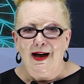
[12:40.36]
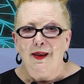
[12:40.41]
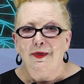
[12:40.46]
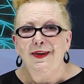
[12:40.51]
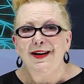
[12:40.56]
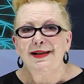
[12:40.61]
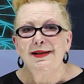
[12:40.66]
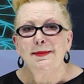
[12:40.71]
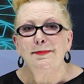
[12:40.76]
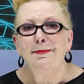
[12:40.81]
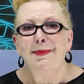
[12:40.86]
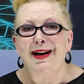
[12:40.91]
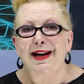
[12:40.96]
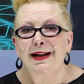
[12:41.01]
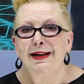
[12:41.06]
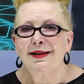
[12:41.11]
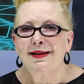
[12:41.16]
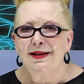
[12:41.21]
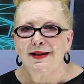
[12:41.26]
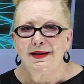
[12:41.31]
This
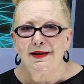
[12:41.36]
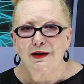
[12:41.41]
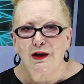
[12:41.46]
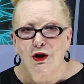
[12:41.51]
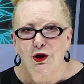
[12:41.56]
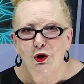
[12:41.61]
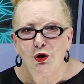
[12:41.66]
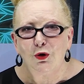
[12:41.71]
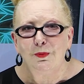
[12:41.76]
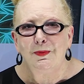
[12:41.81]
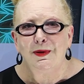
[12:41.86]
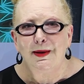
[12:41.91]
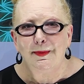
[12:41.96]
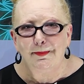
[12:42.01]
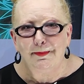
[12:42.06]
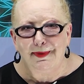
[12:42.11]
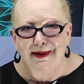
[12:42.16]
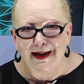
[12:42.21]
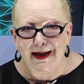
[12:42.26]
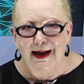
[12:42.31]
makes us
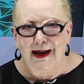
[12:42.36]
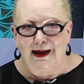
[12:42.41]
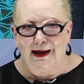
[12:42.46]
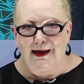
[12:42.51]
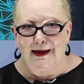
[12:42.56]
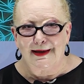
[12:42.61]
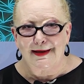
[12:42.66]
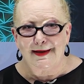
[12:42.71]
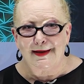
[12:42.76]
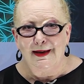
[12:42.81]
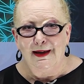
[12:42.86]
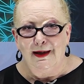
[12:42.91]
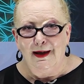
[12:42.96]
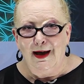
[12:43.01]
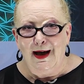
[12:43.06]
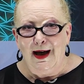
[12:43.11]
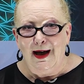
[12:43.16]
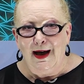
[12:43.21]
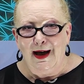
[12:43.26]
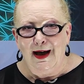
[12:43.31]
human beings,
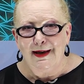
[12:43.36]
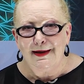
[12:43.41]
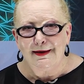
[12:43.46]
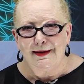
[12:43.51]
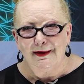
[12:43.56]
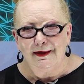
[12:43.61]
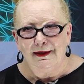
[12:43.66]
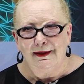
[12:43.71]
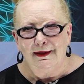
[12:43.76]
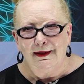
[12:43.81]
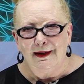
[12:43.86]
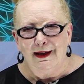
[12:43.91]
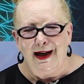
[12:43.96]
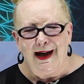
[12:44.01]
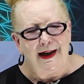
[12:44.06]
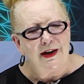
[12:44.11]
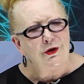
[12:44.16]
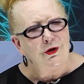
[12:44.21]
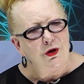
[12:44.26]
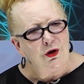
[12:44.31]
and
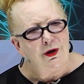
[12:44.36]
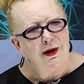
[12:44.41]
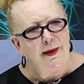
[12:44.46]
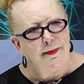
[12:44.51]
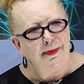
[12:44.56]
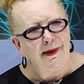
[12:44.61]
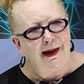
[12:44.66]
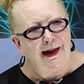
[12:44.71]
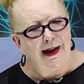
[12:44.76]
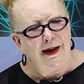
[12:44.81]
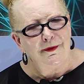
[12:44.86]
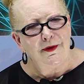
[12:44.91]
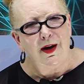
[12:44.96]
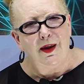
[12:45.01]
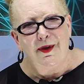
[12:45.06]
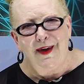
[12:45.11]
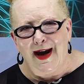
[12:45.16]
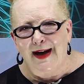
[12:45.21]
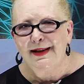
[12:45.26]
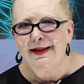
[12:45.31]
I truly believe
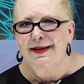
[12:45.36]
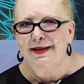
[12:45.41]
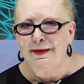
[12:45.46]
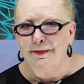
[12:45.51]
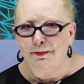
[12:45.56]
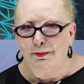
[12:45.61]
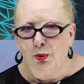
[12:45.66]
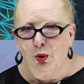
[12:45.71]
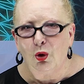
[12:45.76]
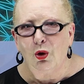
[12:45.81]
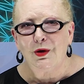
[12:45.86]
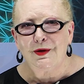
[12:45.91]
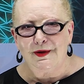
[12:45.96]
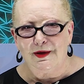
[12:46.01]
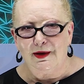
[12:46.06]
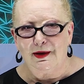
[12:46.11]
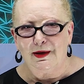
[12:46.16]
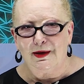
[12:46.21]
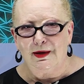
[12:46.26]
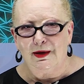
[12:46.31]
that that is
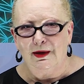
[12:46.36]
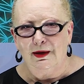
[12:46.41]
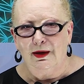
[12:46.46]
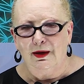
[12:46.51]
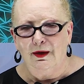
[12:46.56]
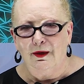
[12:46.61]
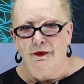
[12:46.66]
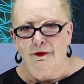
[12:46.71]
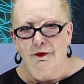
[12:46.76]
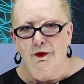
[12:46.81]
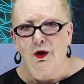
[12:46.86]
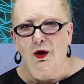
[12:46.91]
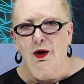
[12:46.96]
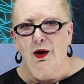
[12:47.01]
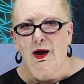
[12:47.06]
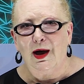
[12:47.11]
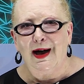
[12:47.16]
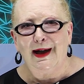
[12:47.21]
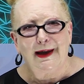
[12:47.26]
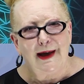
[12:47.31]
important
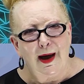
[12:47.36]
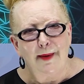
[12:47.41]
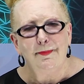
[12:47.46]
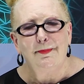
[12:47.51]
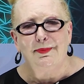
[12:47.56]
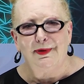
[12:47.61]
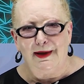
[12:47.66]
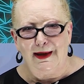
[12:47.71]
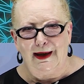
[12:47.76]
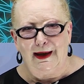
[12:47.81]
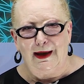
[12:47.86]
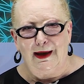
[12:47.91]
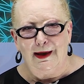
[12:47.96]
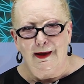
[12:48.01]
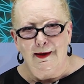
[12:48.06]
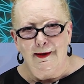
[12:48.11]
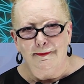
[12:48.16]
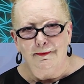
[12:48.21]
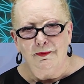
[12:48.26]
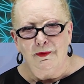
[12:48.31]
for a company,
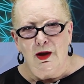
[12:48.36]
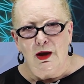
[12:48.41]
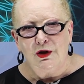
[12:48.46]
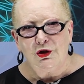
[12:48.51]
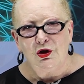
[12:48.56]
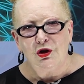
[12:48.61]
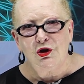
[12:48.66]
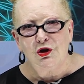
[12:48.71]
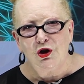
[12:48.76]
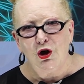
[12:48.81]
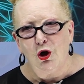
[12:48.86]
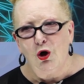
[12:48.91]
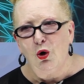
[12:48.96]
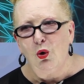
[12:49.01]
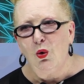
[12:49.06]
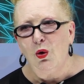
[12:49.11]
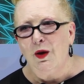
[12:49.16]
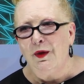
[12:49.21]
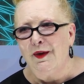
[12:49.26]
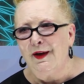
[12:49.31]
to
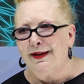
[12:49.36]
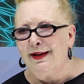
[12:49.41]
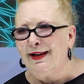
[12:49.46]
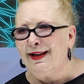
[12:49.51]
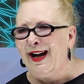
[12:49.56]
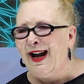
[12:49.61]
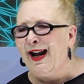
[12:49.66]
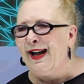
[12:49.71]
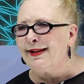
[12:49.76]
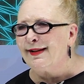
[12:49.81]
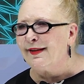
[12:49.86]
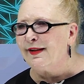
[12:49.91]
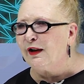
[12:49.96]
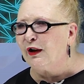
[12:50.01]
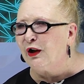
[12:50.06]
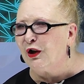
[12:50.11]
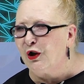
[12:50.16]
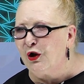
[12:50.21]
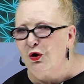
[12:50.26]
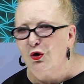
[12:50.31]
show that it has the
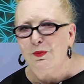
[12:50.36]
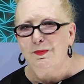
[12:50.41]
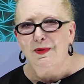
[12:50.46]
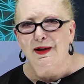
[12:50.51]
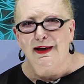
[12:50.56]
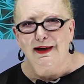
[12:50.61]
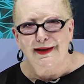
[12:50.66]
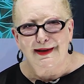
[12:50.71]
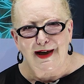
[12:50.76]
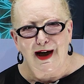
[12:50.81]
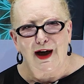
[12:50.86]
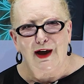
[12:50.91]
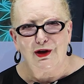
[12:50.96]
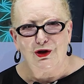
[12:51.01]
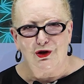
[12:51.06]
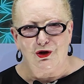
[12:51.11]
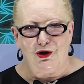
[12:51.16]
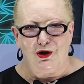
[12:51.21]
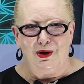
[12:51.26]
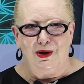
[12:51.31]
human
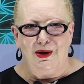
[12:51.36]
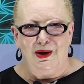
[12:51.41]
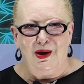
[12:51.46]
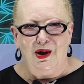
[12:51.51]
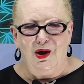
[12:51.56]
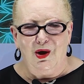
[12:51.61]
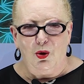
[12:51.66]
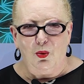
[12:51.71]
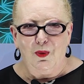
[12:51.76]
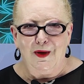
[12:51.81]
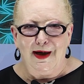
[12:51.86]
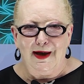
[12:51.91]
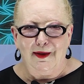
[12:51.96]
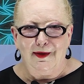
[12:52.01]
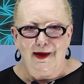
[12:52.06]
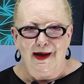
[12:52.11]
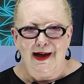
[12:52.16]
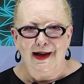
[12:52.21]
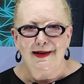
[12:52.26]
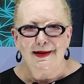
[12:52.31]
touch
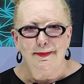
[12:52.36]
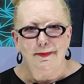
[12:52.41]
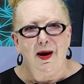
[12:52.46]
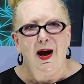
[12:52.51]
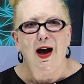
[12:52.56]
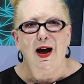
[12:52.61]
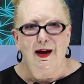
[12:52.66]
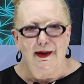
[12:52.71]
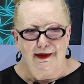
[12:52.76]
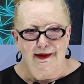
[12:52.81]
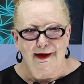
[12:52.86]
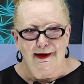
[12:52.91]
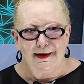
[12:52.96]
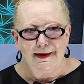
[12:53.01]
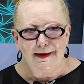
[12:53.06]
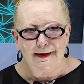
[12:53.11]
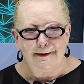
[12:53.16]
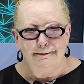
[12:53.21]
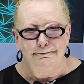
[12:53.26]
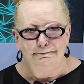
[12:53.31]
with its
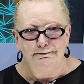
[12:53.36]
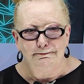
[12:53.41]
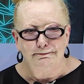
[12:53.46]
partners.